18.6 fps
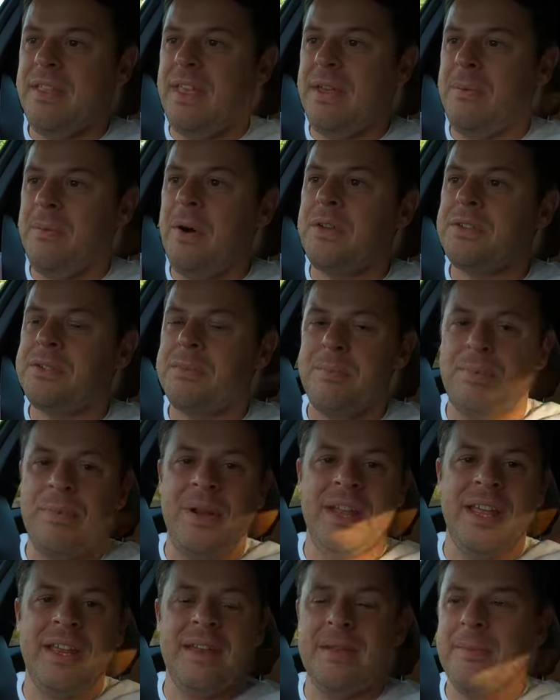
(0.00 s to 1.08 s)
it, it was a
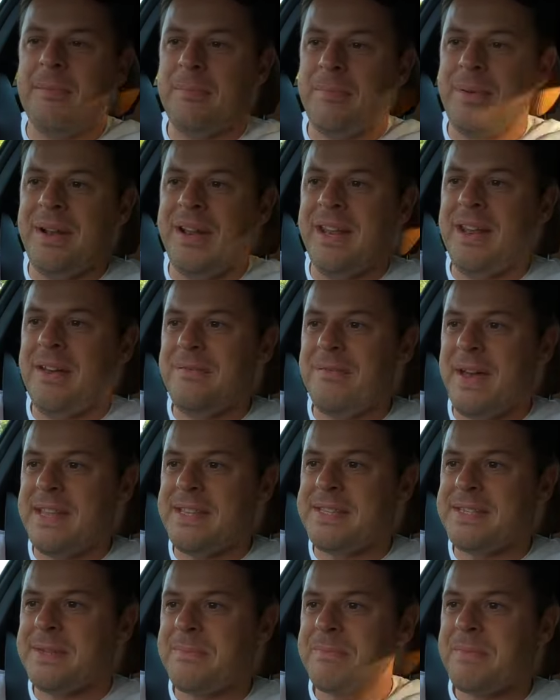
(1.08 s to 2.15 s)
brilliant, brilliant
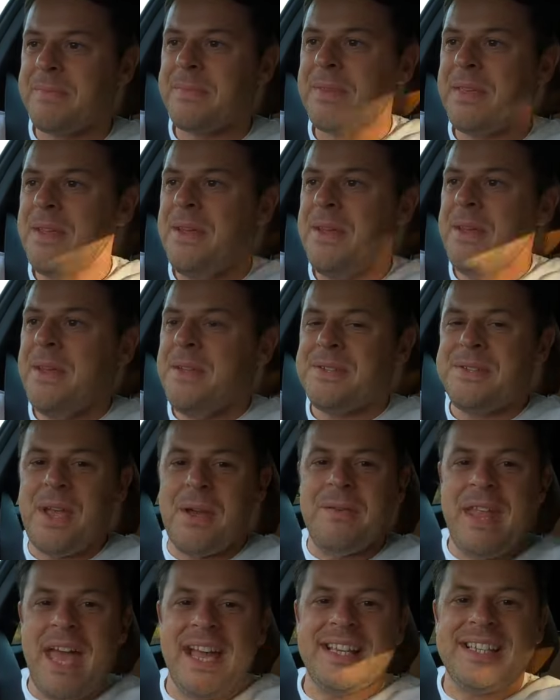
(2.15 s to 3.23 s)
event. So
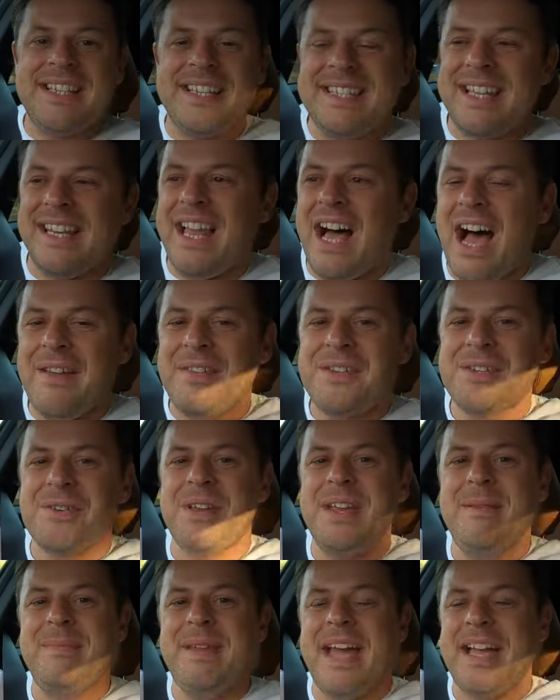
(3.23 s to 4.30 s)
next is the live
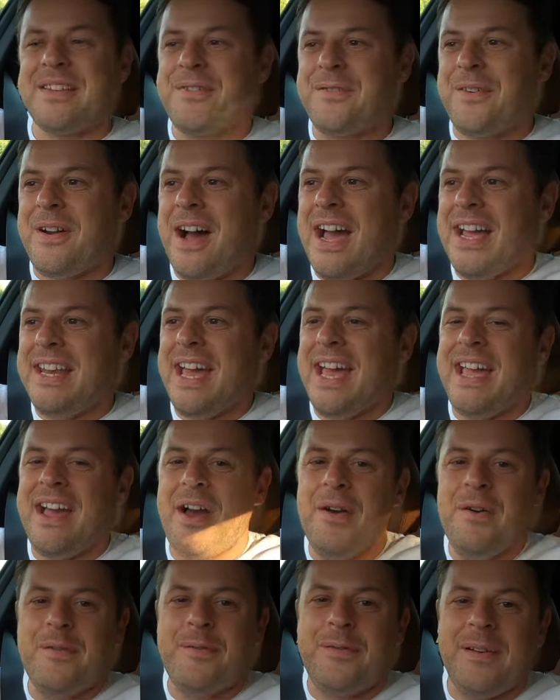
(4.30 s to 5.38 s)
stream next Friday.
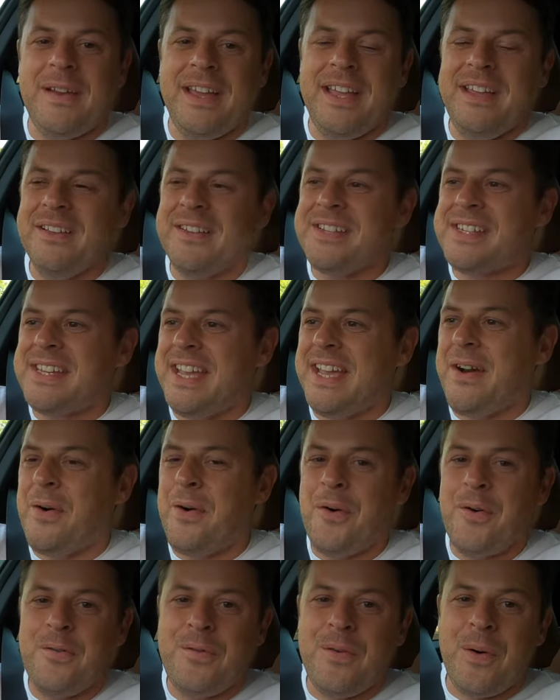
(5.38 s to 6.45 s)
Hopefully you'll see
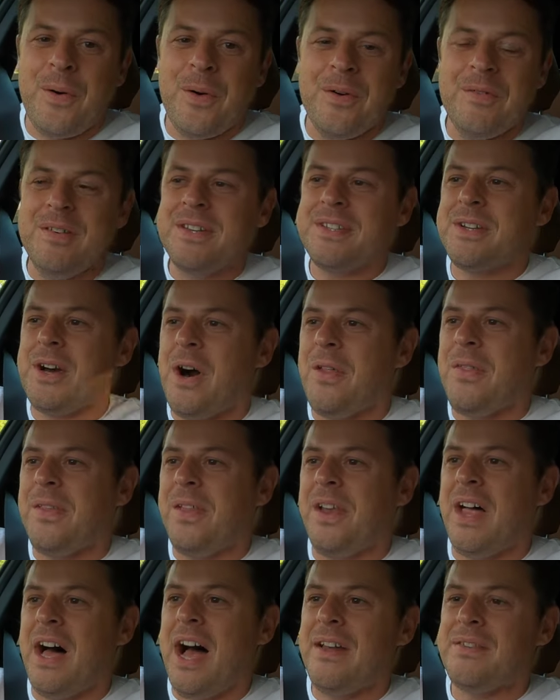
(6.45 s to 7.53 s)
all four of us on the
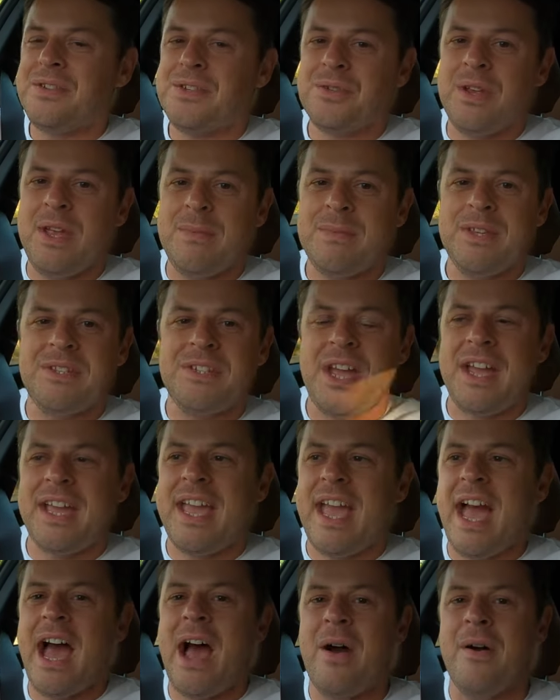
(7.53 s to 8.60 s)
live stream. So check
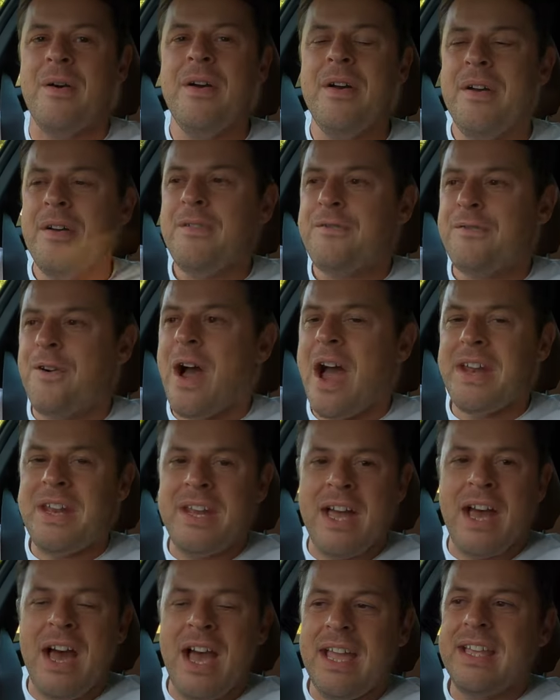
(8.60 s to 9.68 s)
it out. Friday
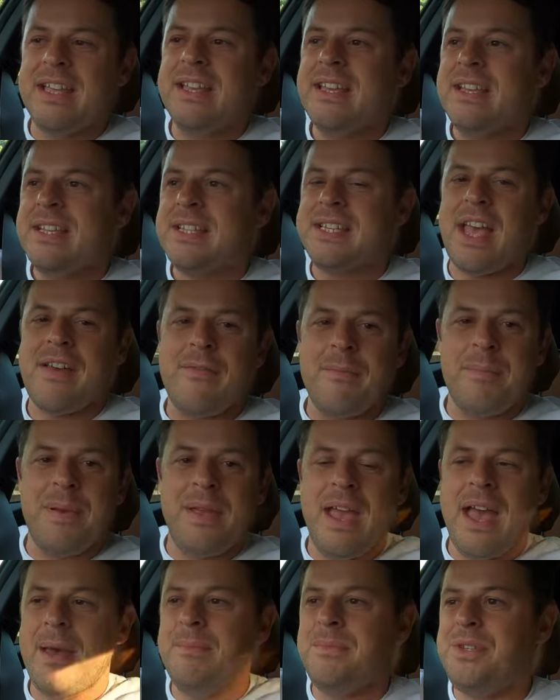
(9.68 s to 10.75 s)
night, 7
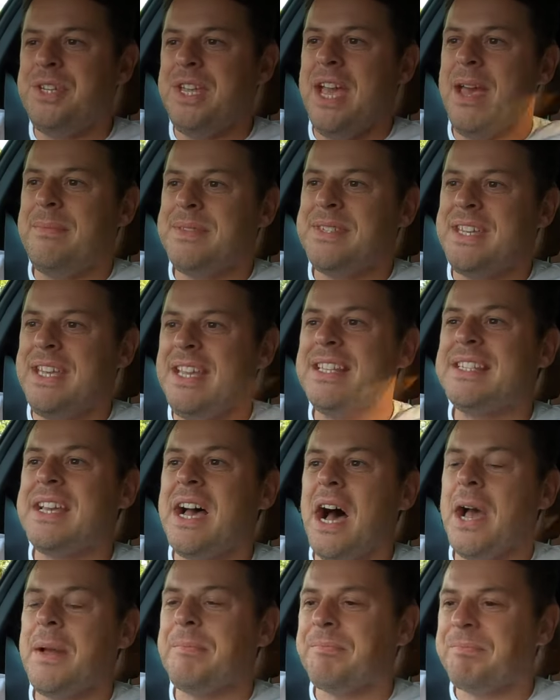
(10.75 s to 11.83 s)
p.m. GMT
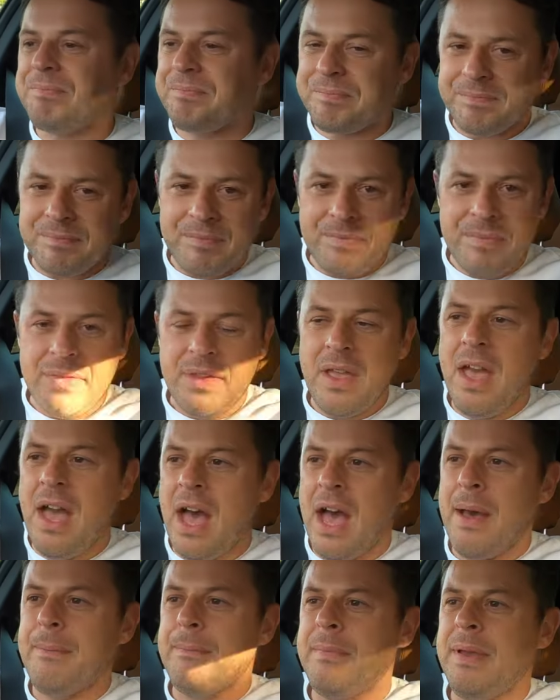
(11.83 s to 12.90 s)
time
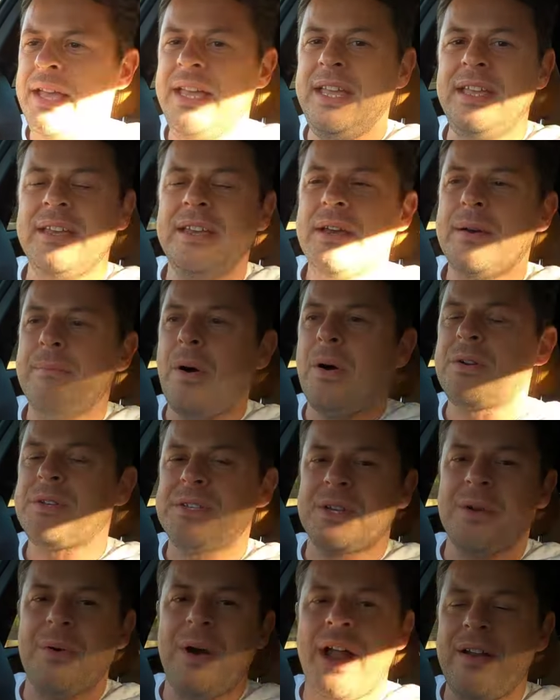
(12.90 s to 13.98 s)
uh, me, Mogs
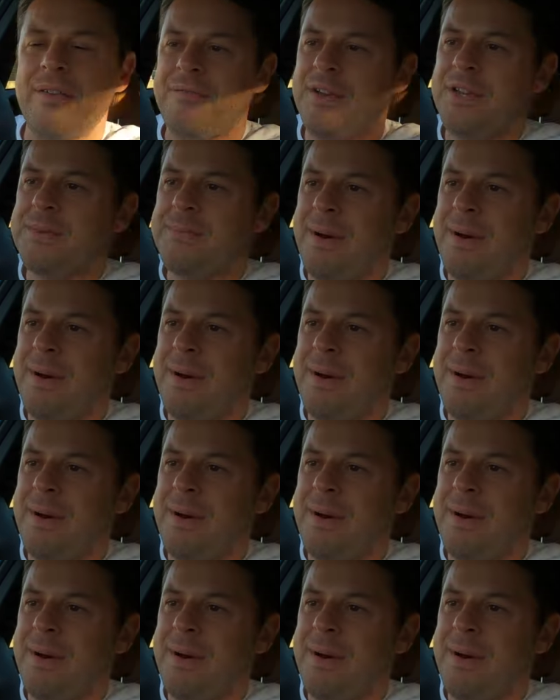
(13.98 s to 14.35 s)
Aquarium, Fish